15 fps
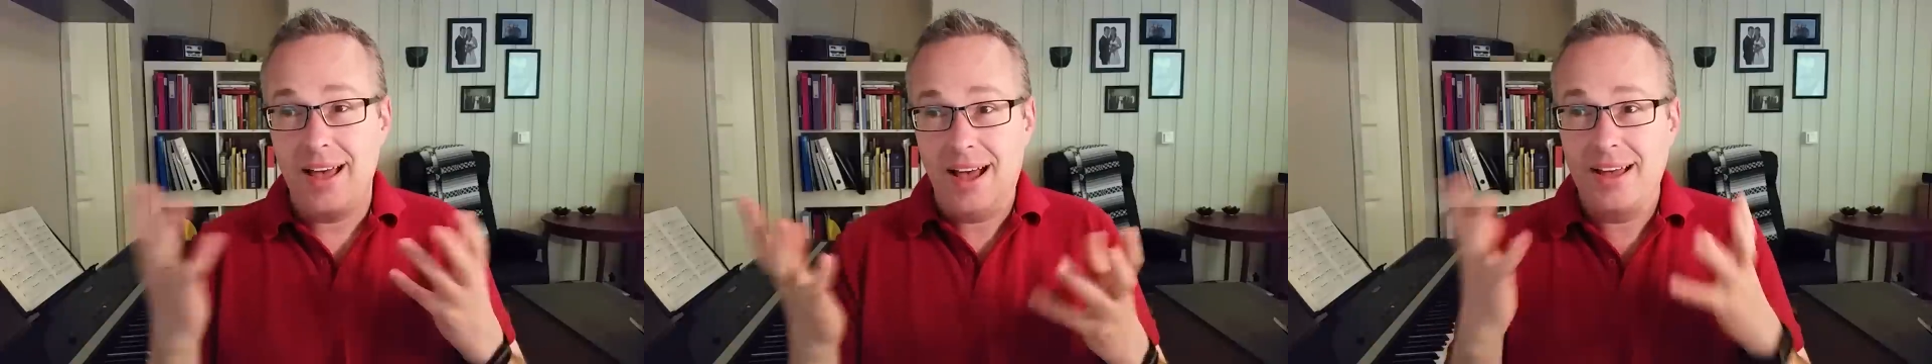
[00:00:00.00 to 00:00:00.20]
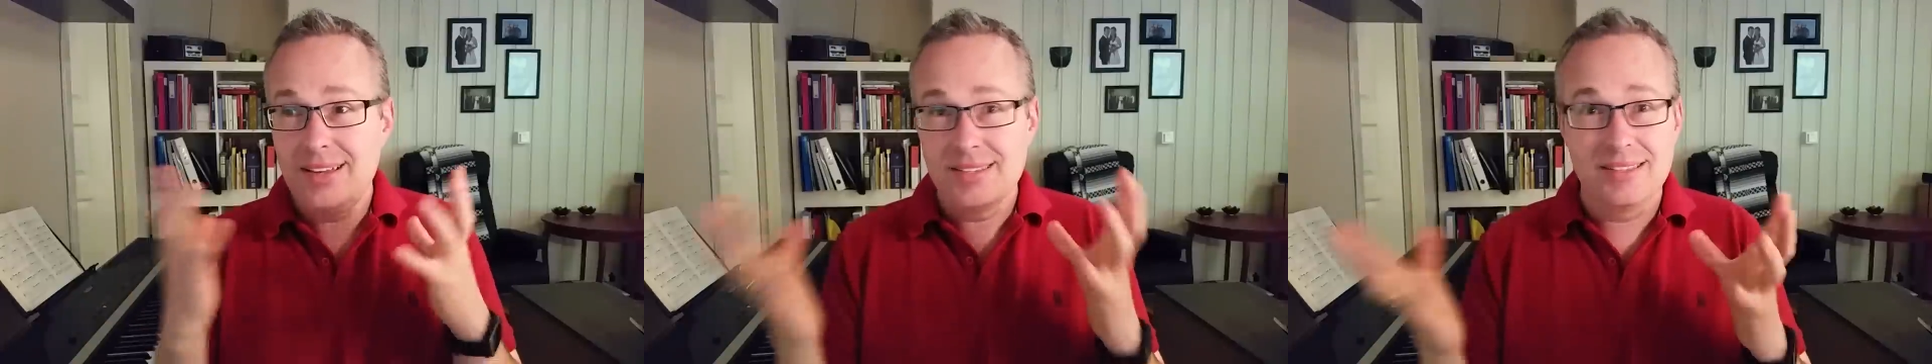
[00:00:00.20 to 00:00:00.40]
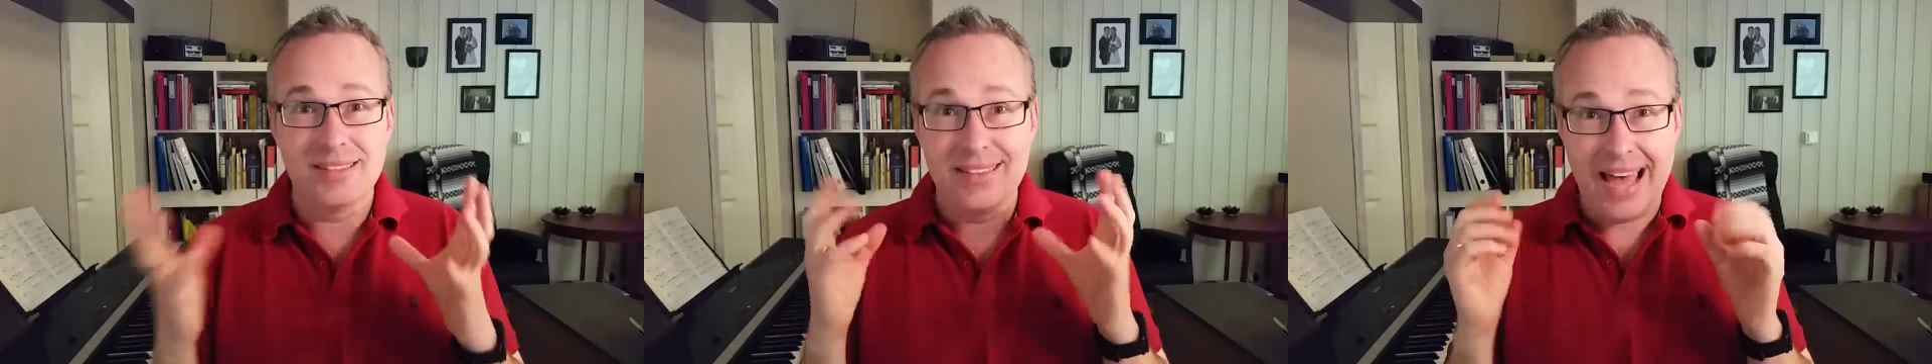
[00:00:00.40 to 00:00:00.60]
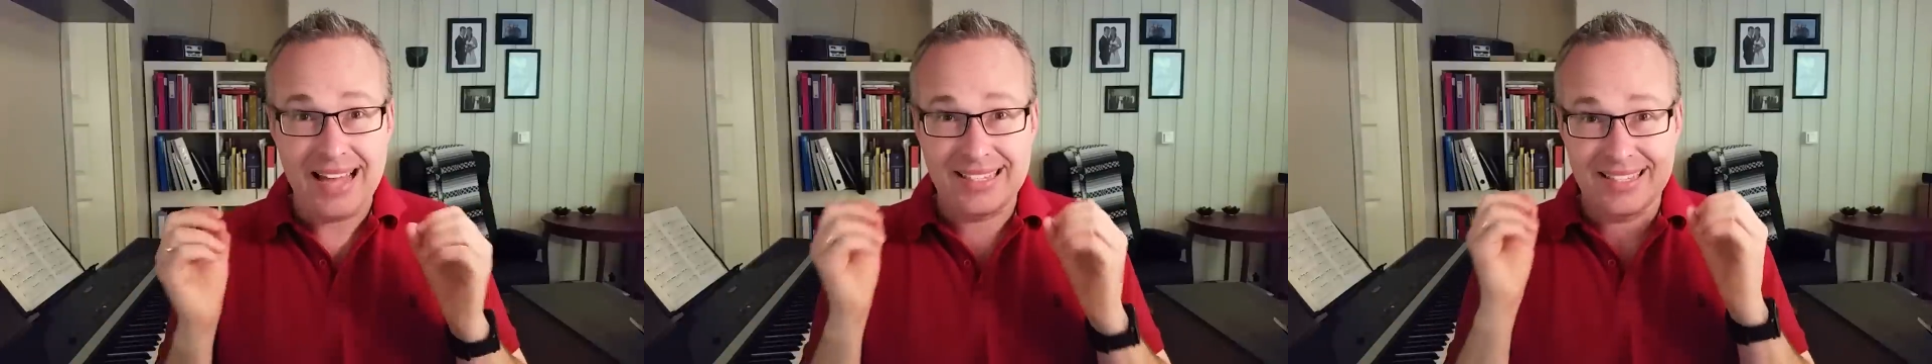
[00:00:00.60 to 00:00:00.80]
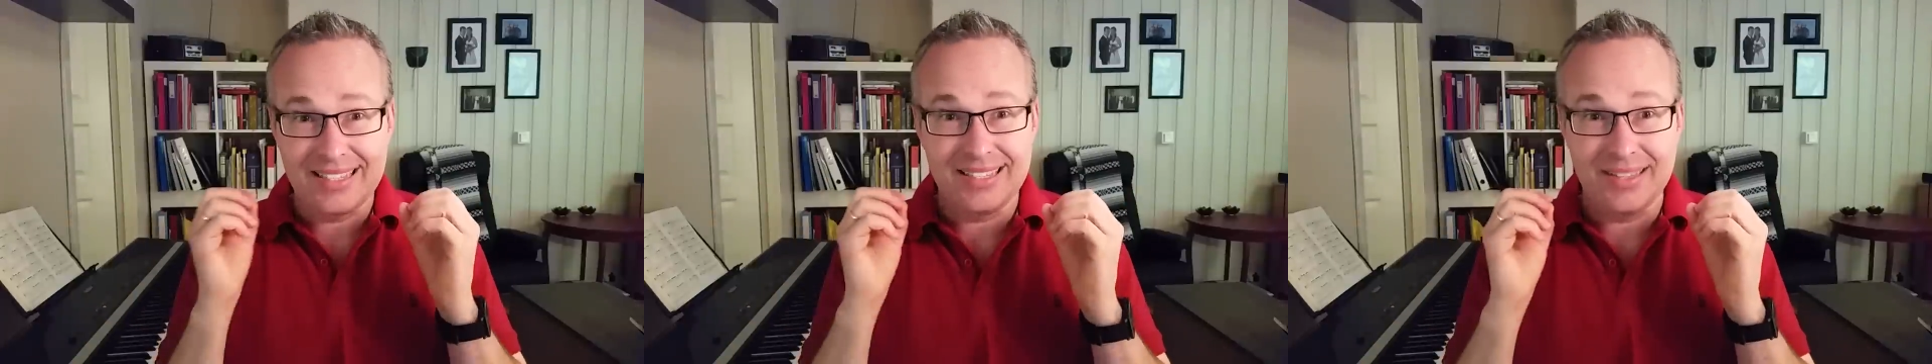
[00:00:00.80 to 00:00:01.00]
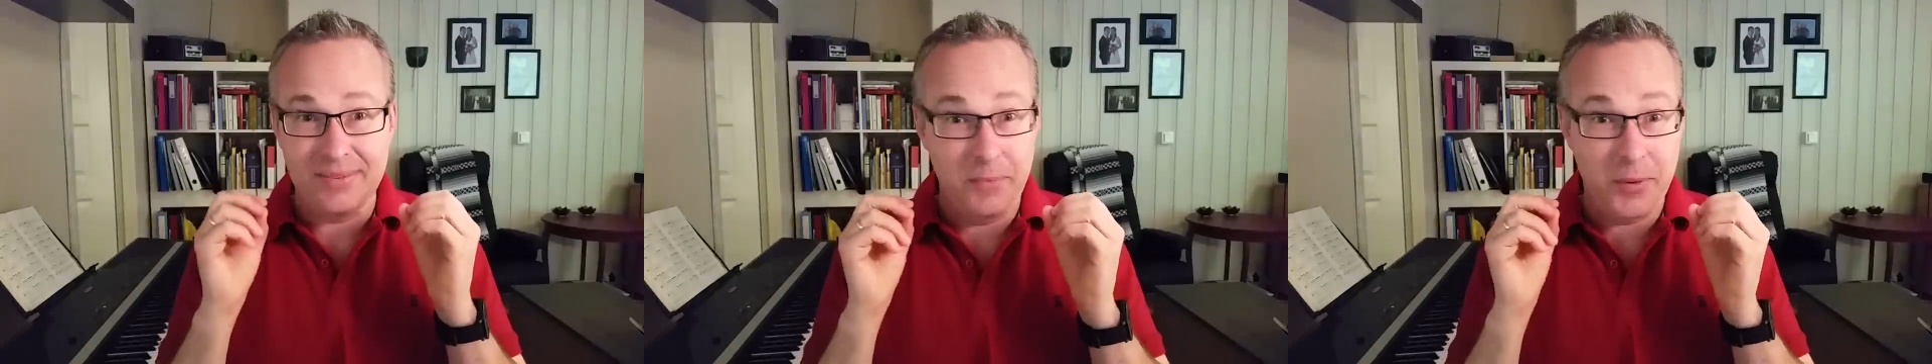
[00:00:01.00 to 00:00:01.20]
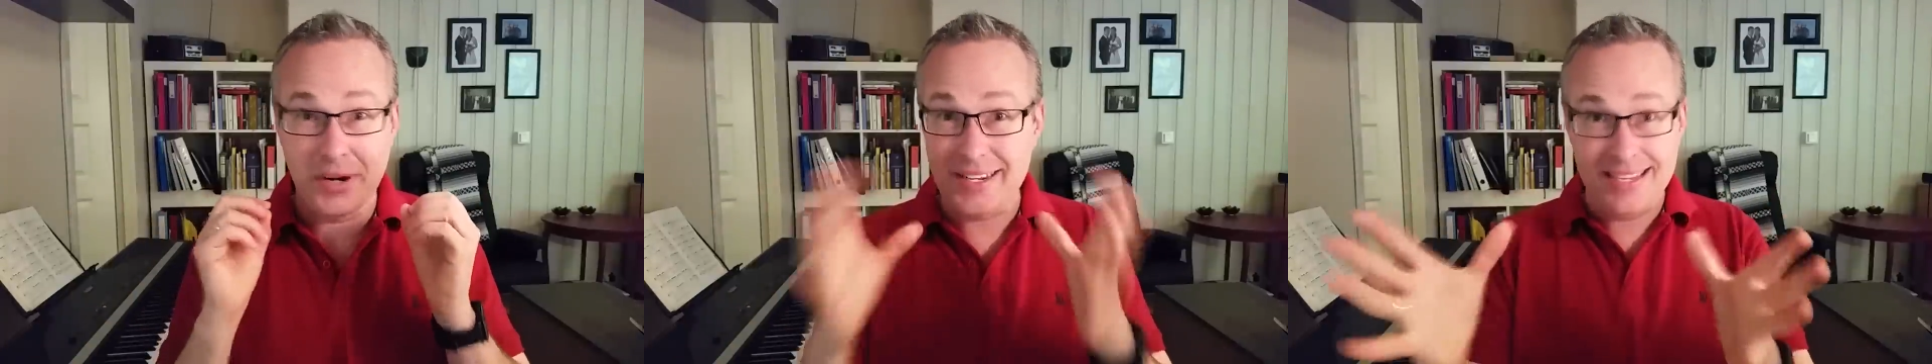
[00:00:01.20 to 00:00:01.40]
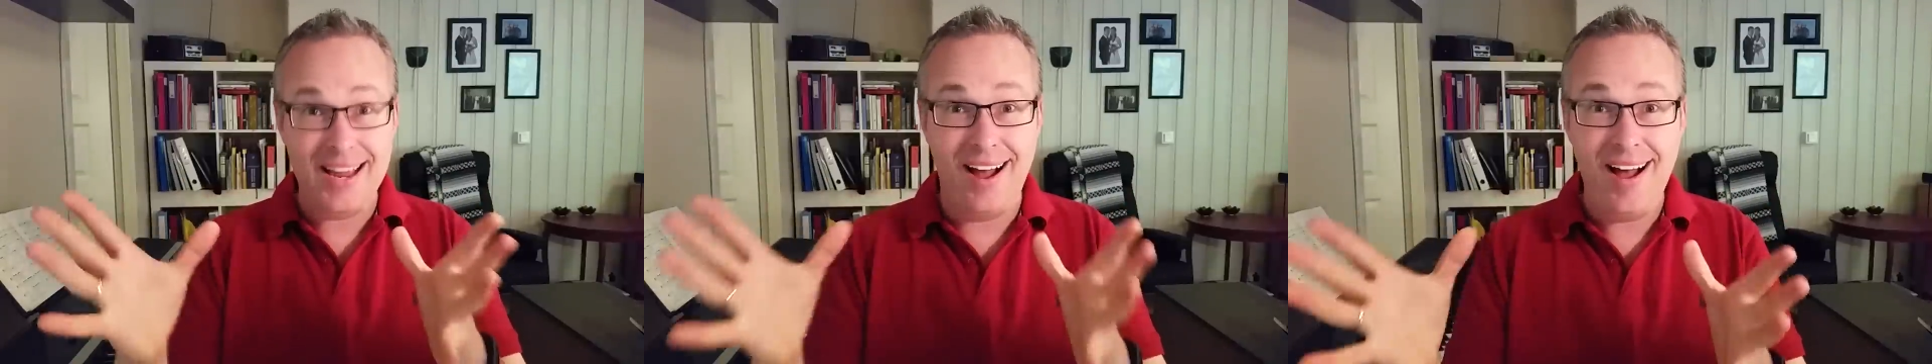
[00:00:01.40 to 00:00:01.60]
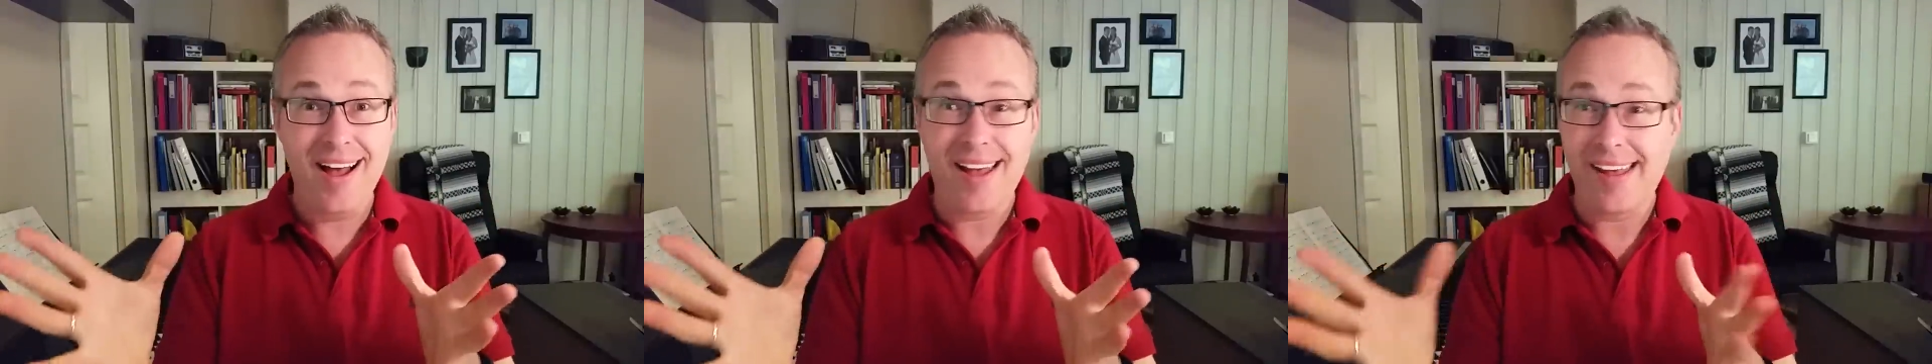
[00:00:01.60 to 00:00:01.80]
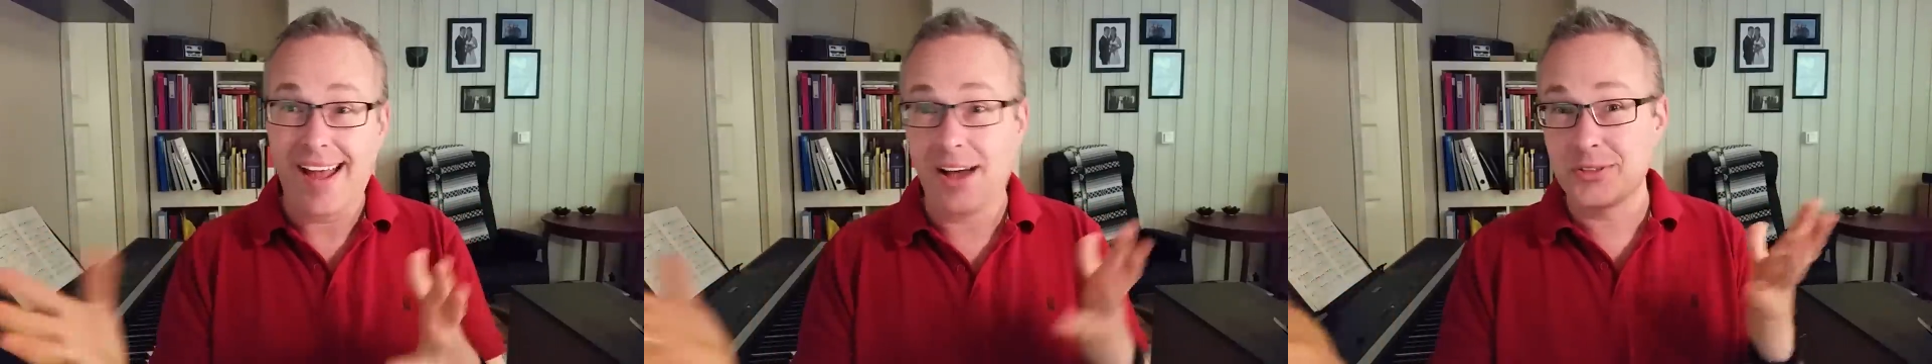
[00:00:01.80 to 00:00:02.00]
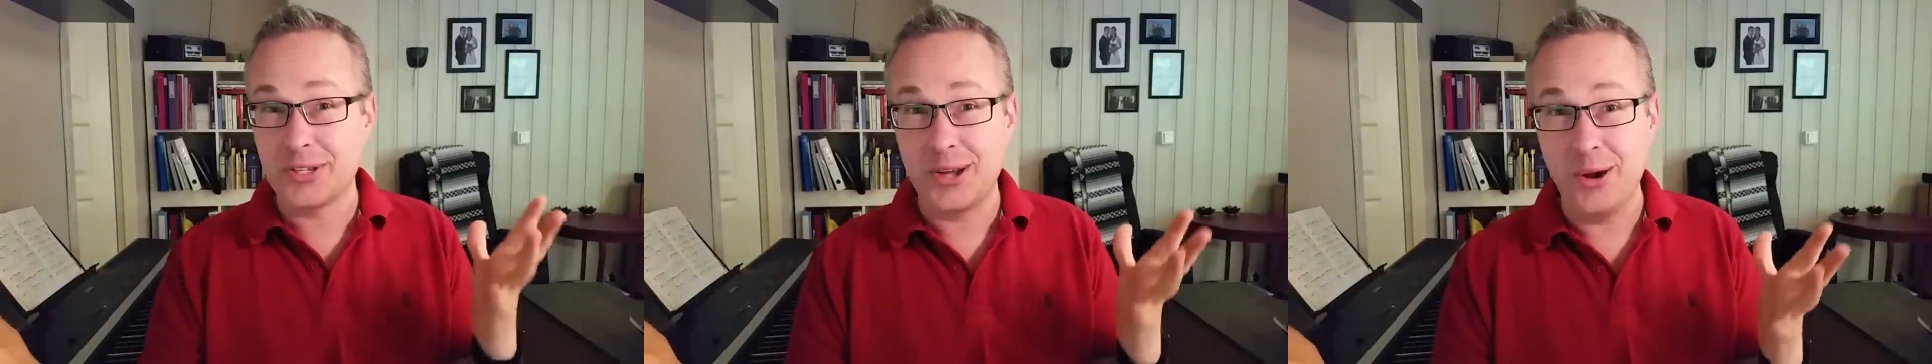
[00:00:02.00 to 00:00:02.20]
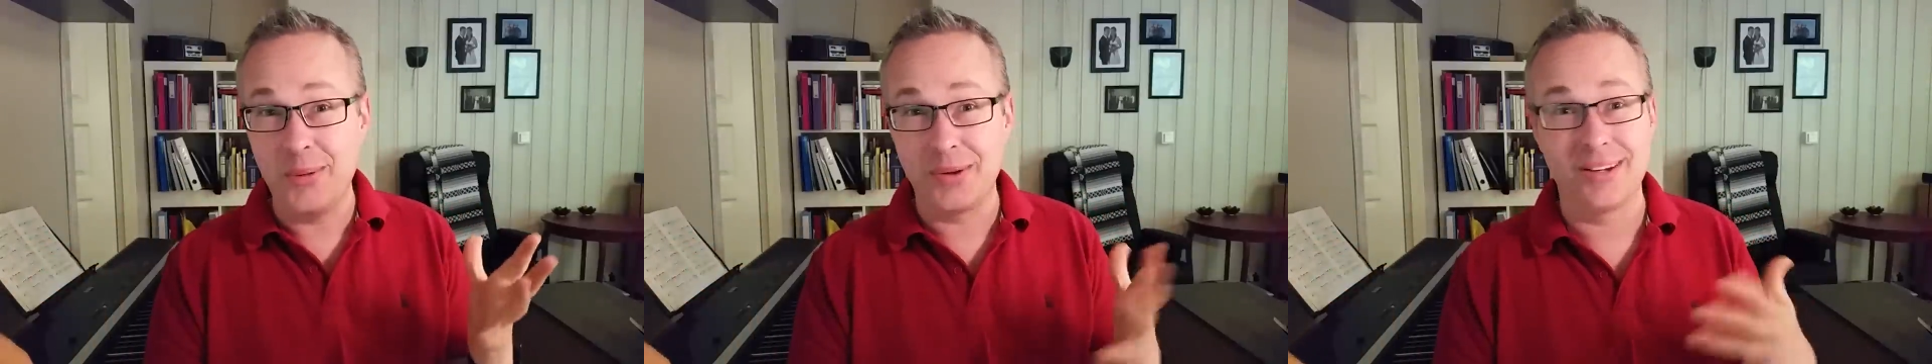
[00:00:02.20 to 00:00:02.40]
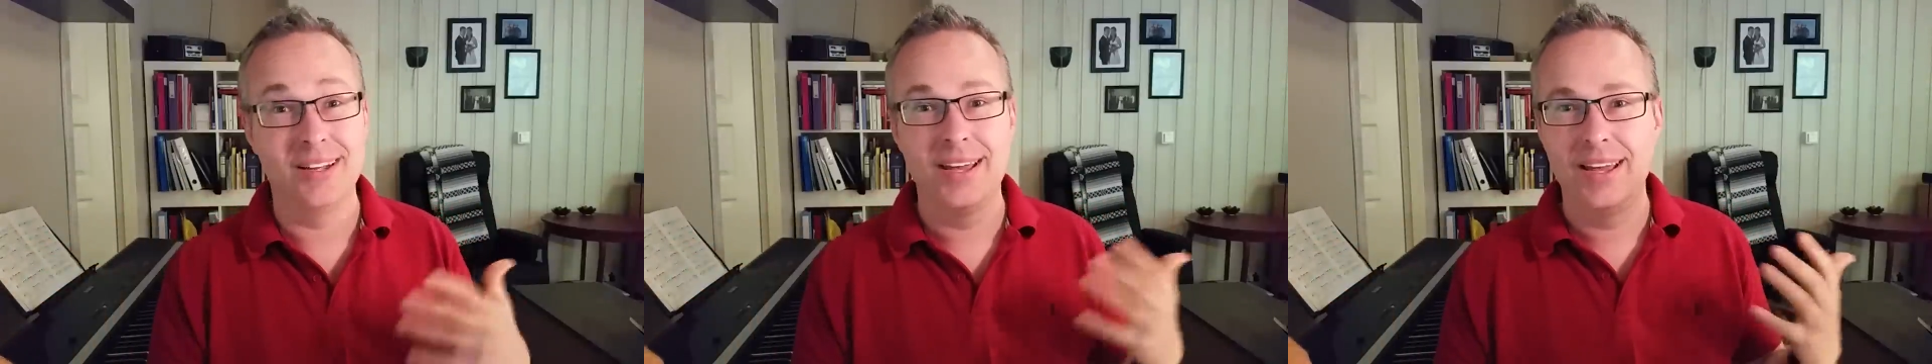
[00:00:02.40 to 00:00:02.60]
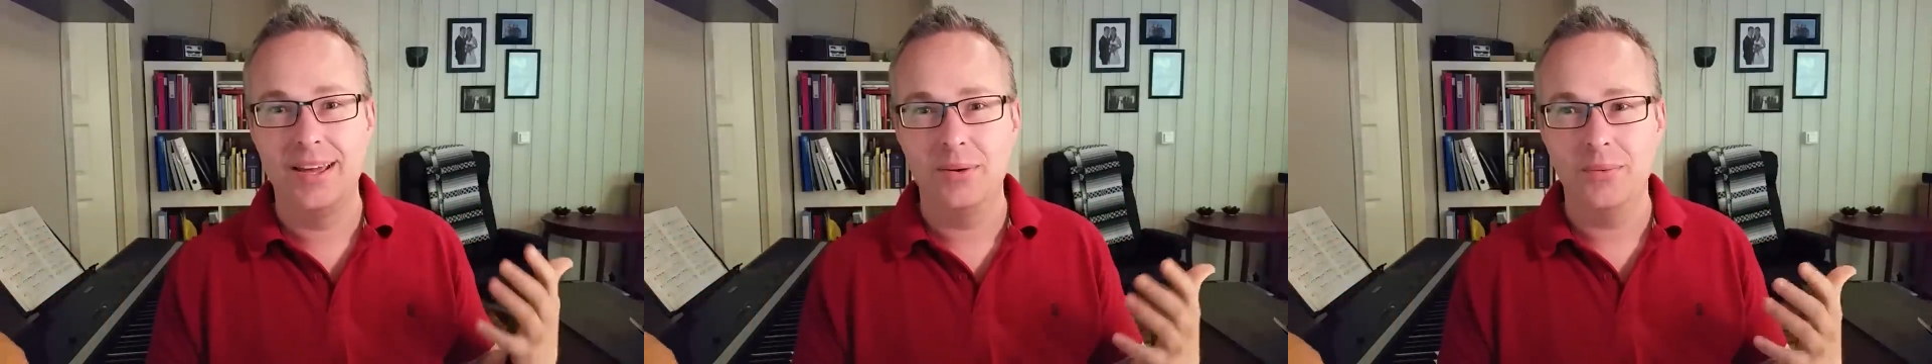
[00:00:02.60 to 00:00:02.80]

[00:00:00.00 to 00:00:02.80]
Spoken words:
that's, we're going to say, hi, how's it going?